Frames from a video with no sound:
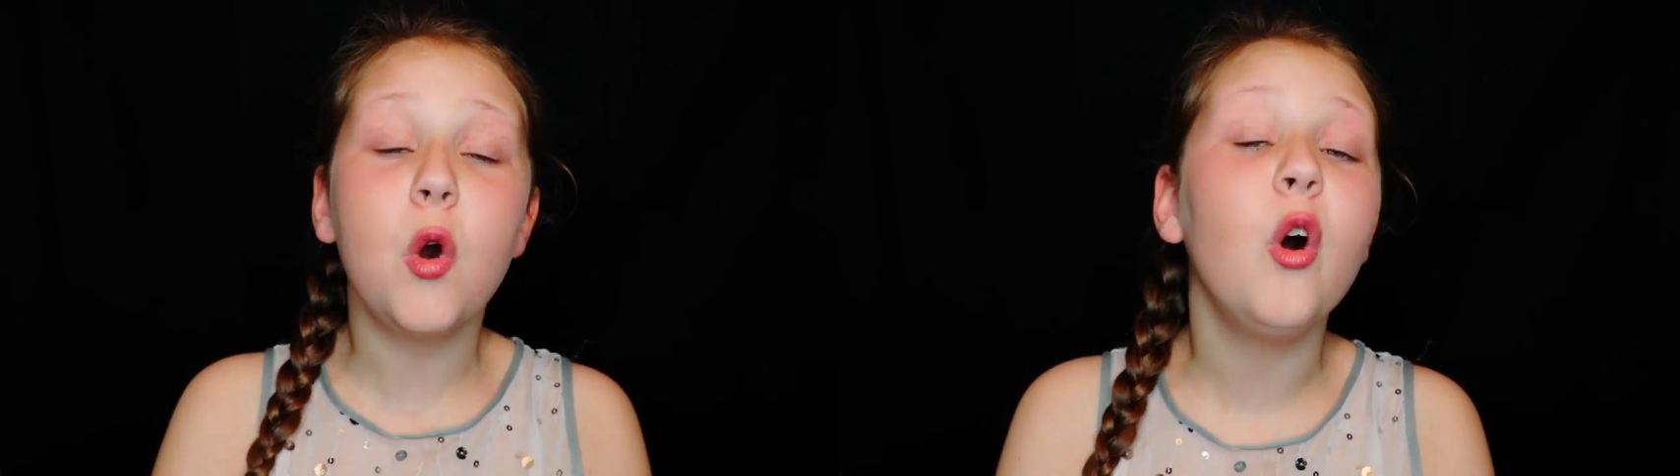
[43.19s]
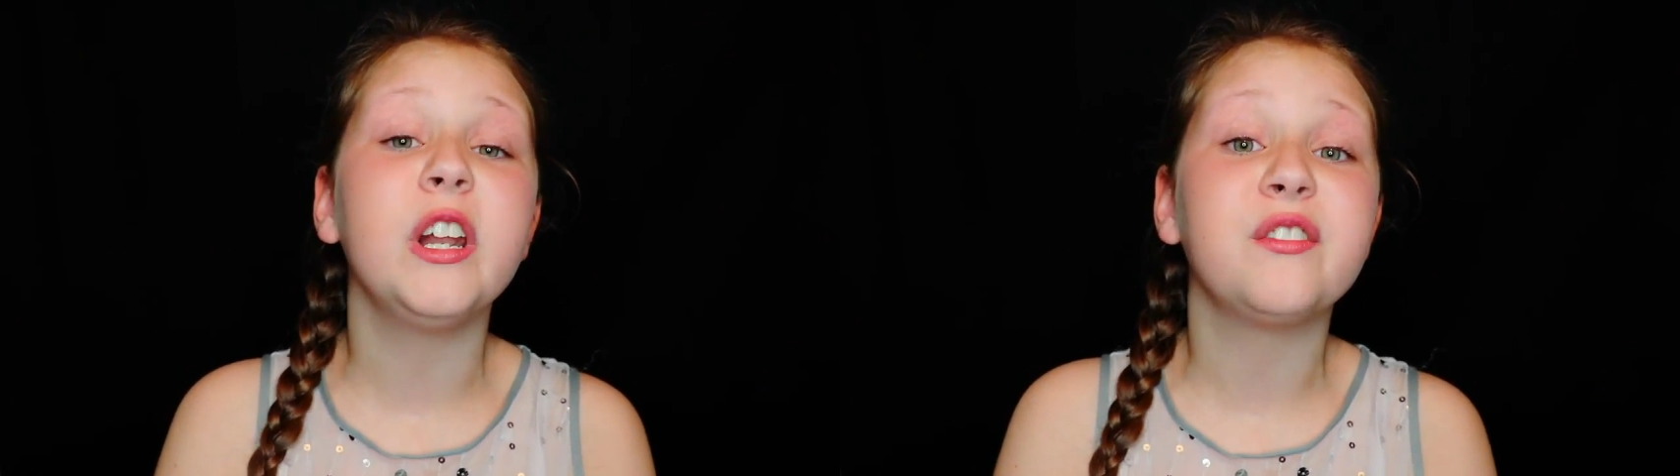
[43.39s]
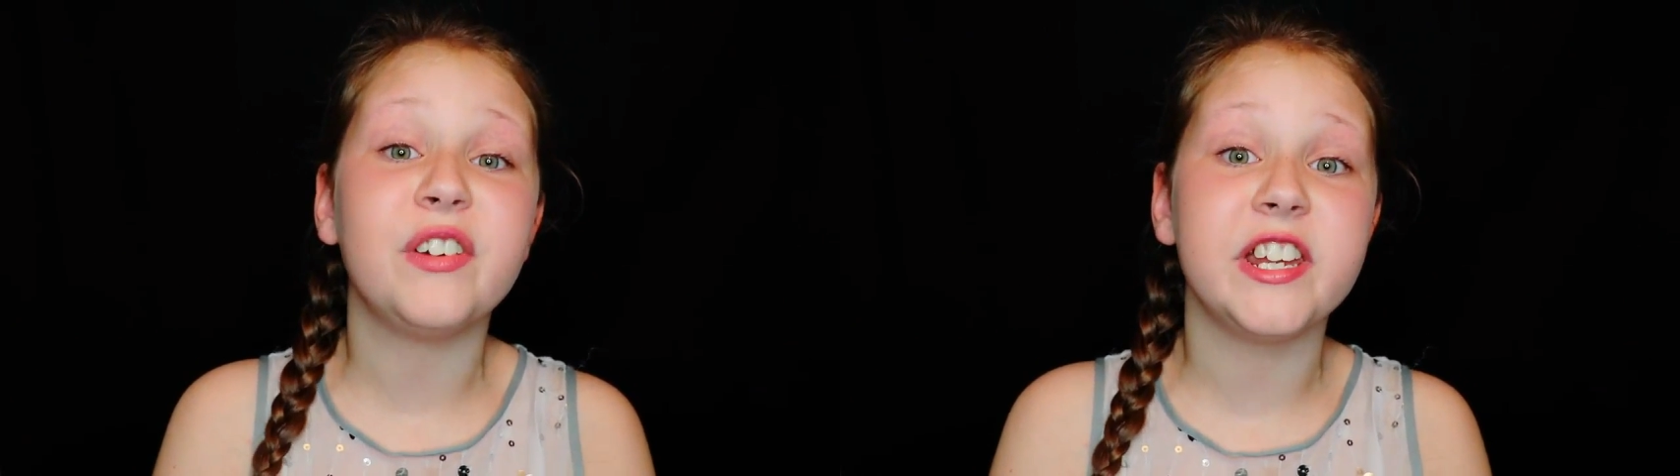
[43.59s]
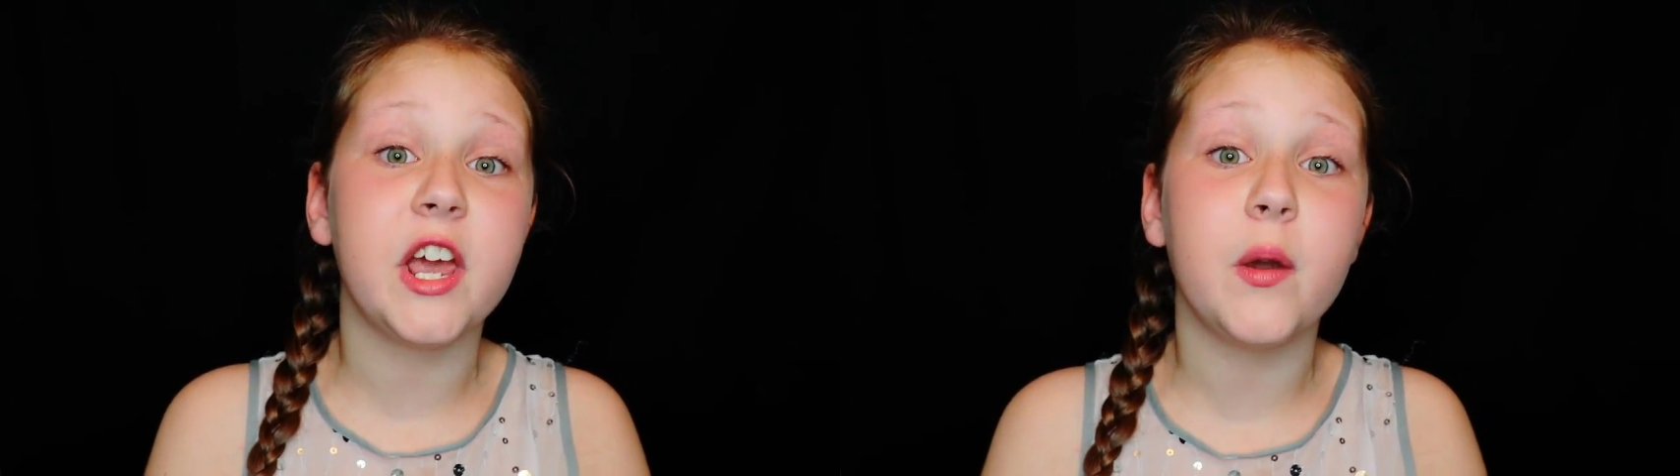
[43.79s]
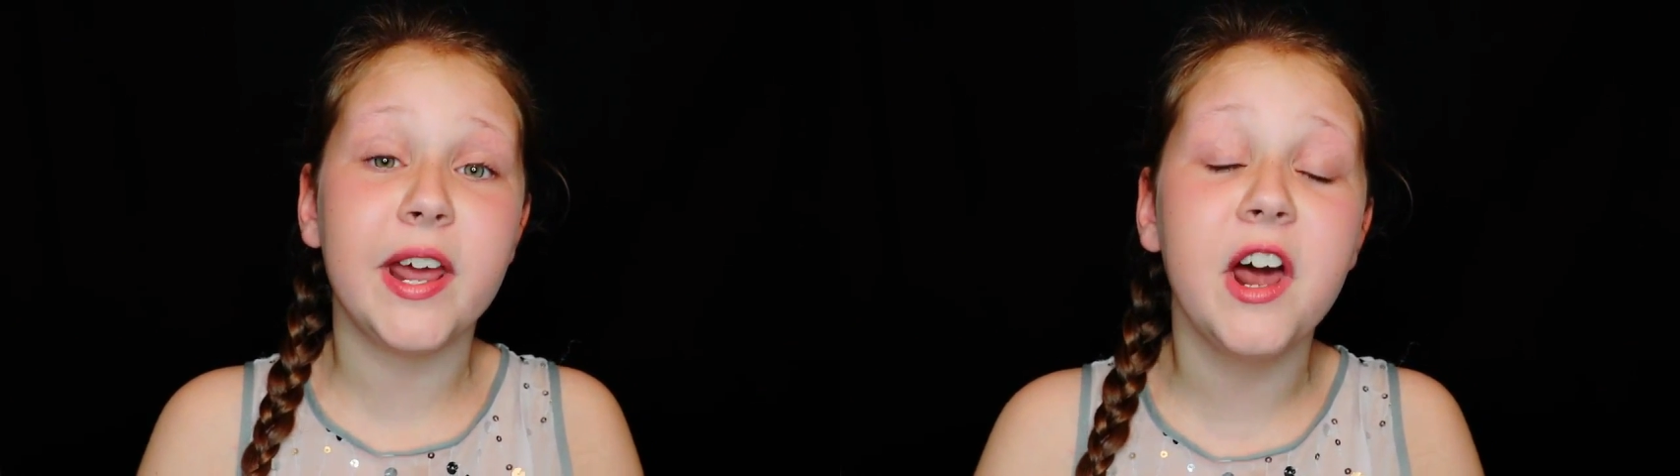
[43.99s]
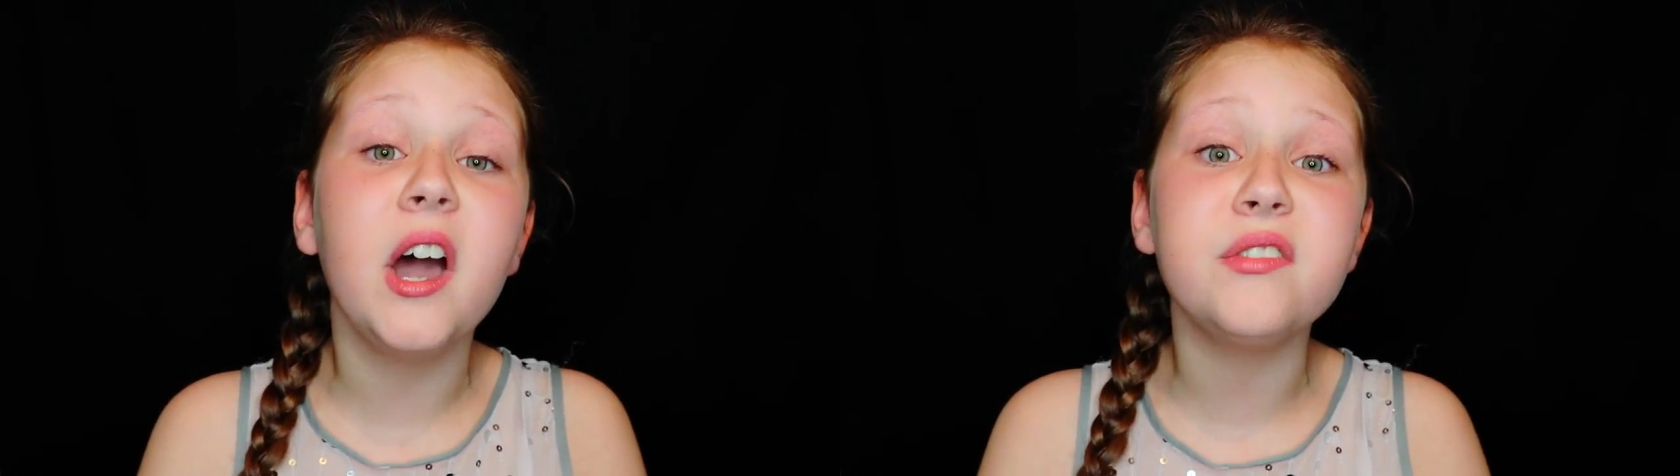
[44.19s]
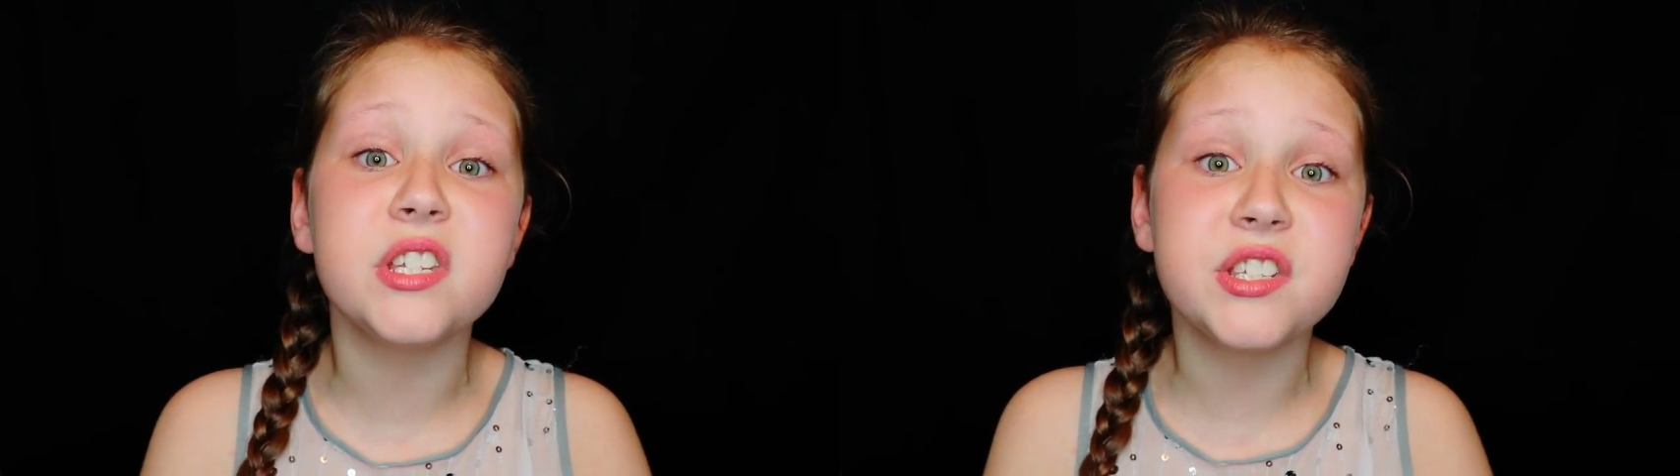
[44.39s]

calling video and I've